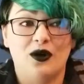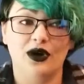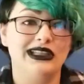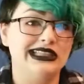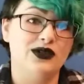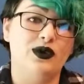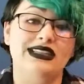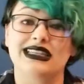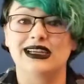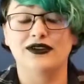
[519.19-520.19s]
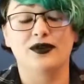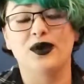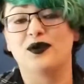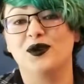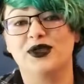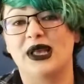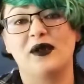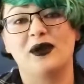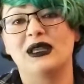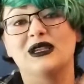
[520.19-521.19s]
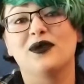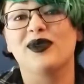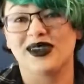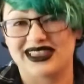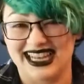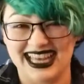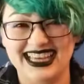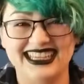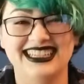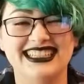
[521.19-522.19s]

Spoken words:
or at least once a year for people who celebrate their birthday.